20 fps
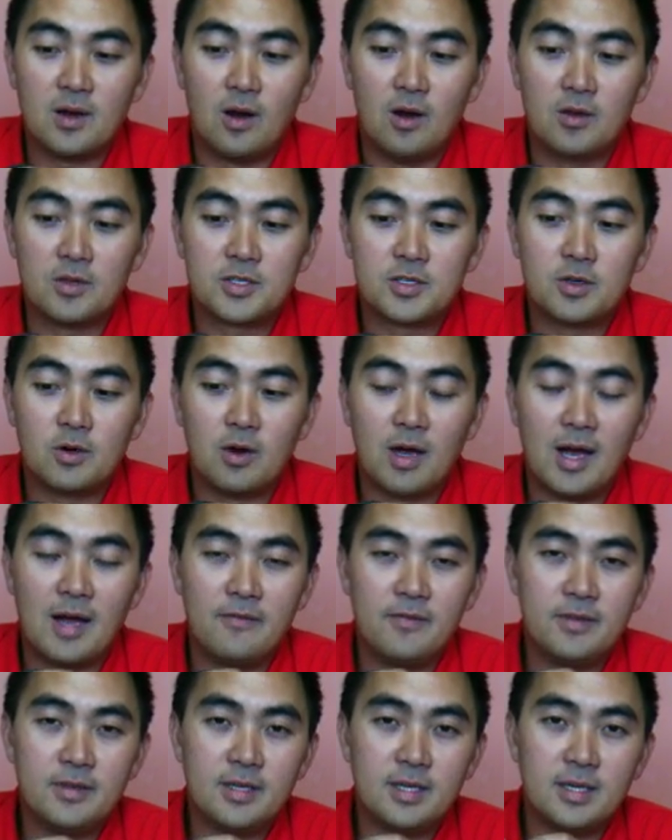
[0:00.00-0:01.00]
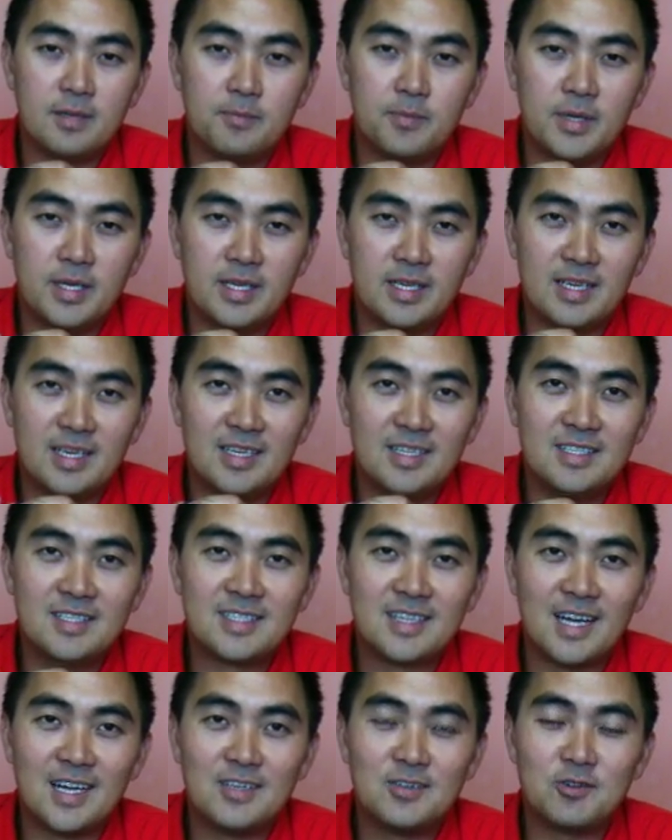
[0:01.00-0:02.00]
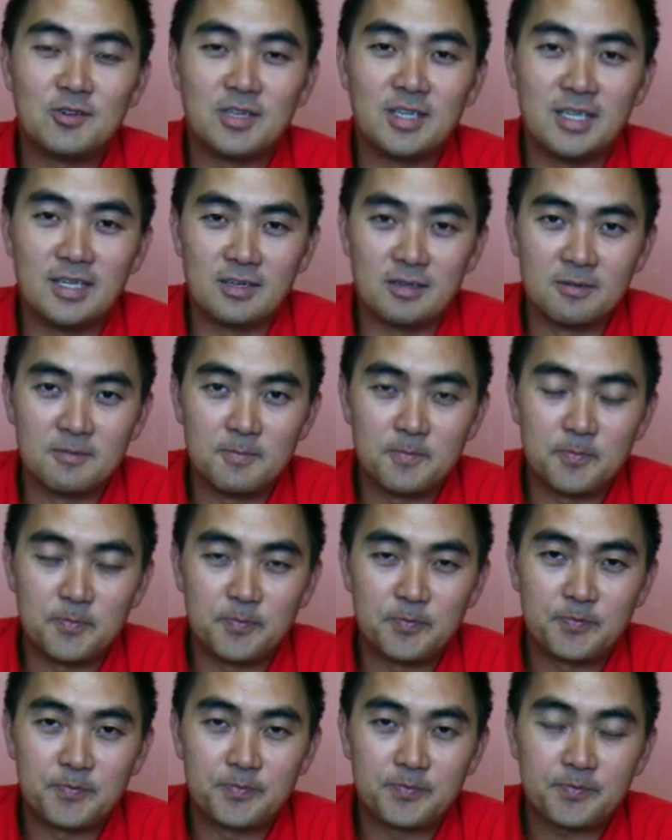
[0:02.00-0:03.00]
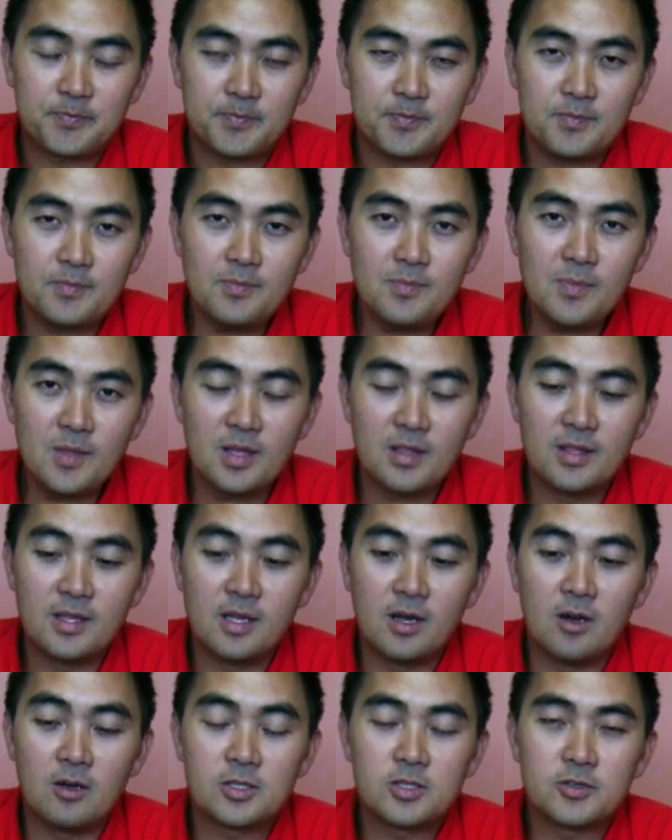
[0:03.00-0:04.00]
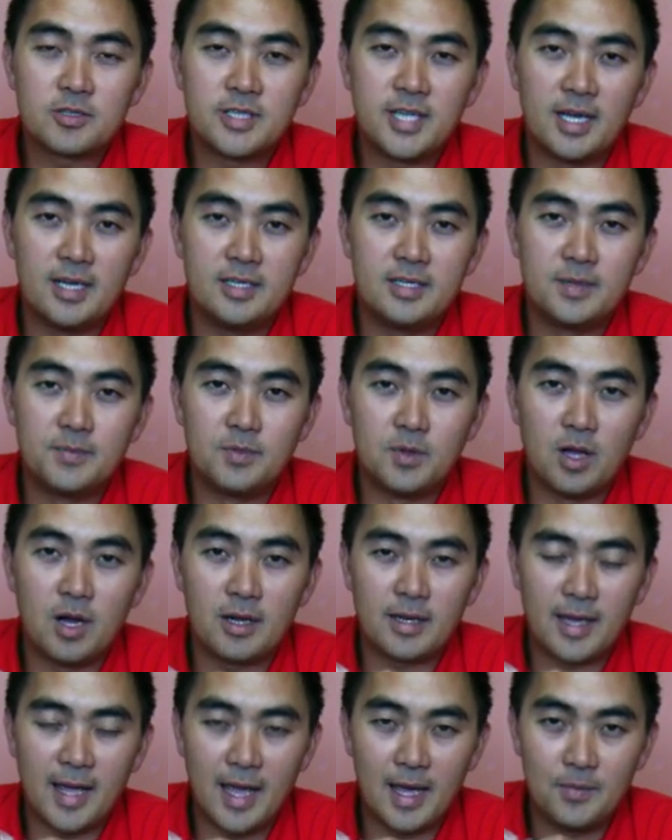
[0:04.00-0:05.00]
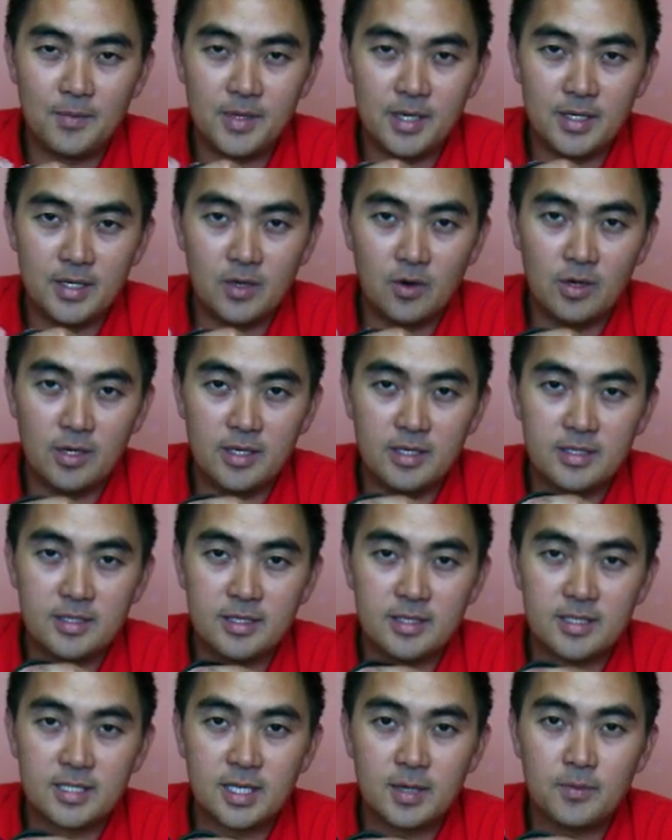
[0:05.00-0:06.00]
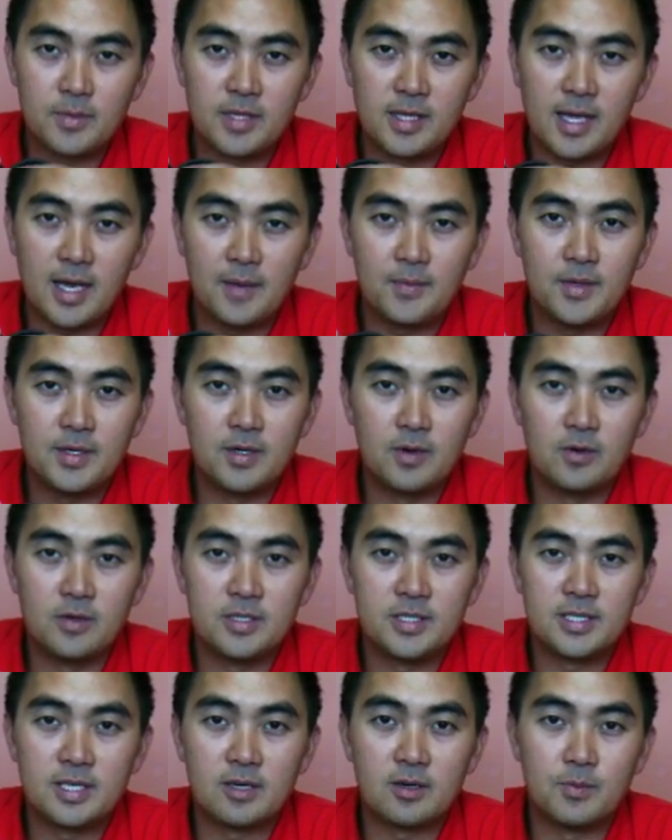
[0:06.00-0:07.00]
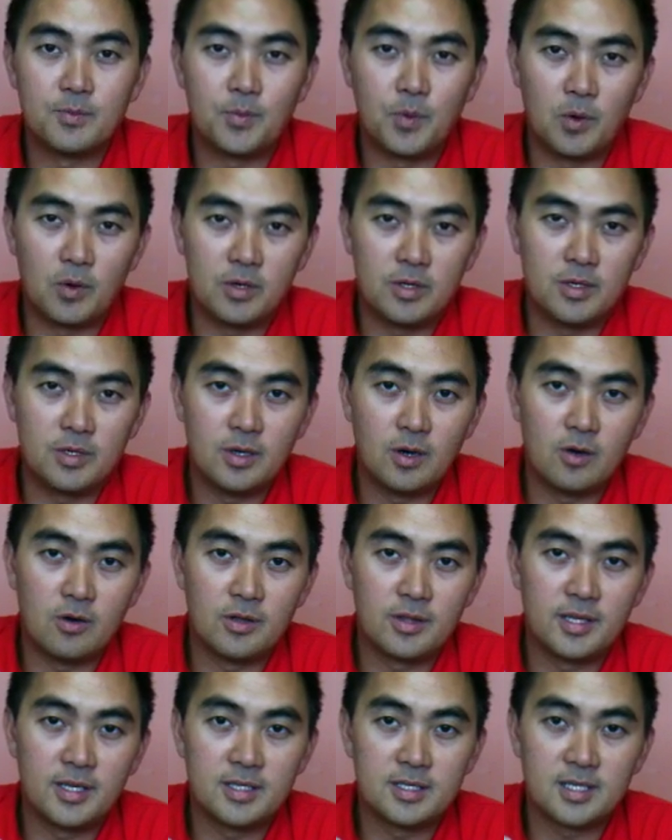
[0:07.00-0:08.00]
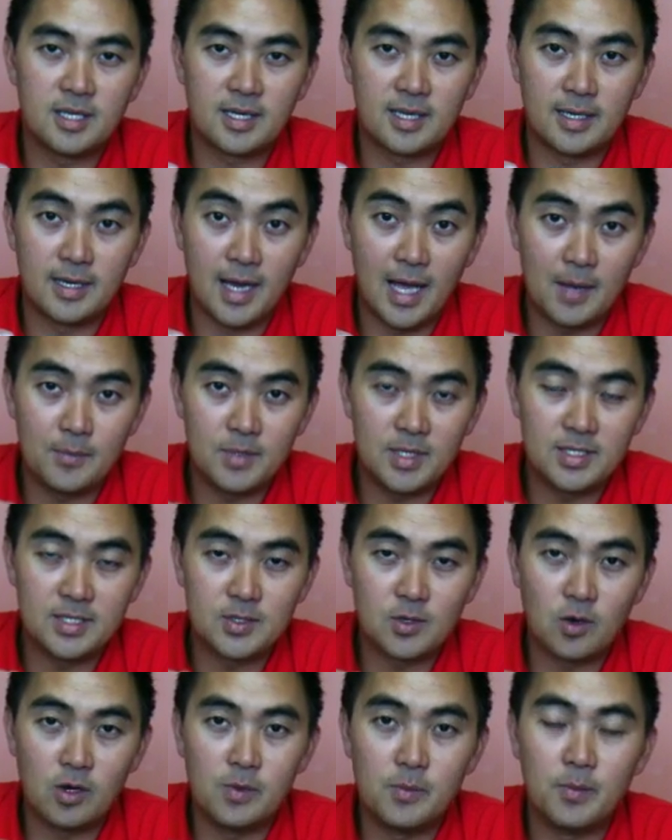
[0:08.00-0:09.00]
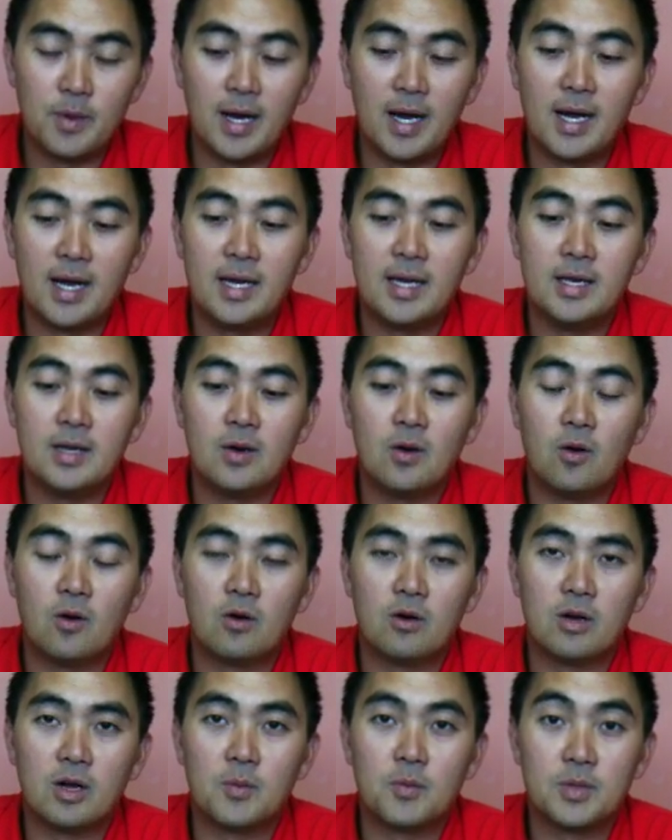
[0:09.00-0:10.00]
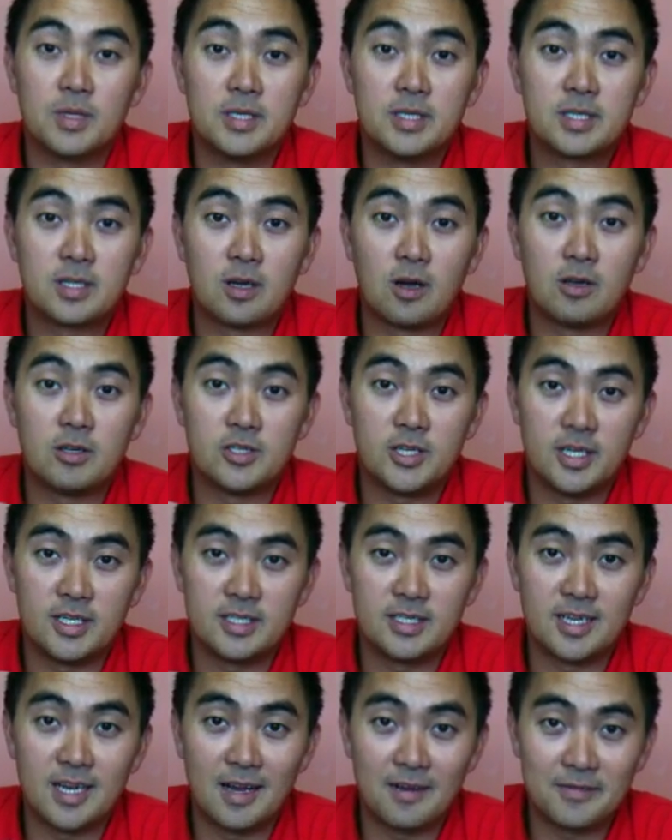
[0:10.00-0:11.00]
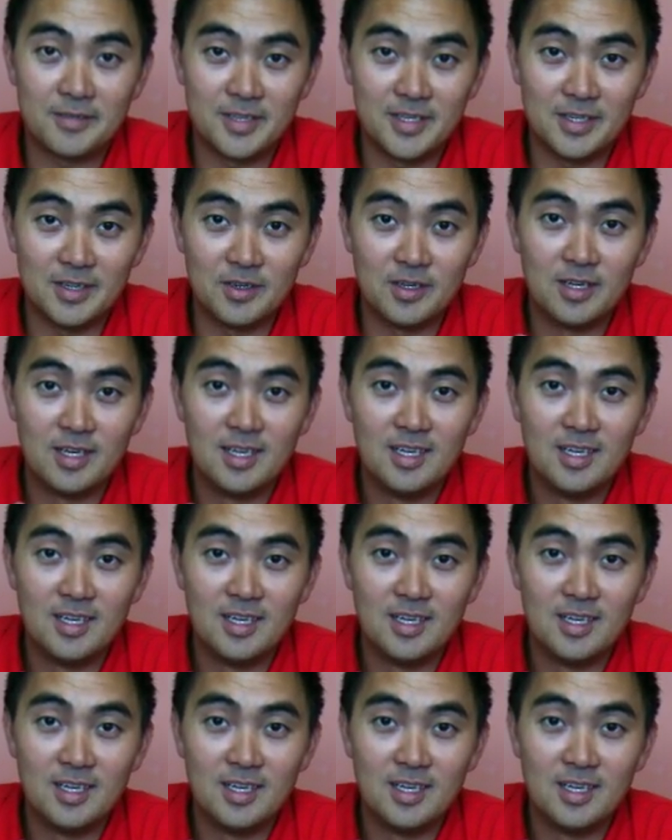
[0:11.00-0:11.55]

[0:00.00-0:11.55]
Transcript: Also, being inside your ear, they also tend to block ambient noise, and some of the ambient noises that are important are things like an ambulance going by or a police car chasing after you.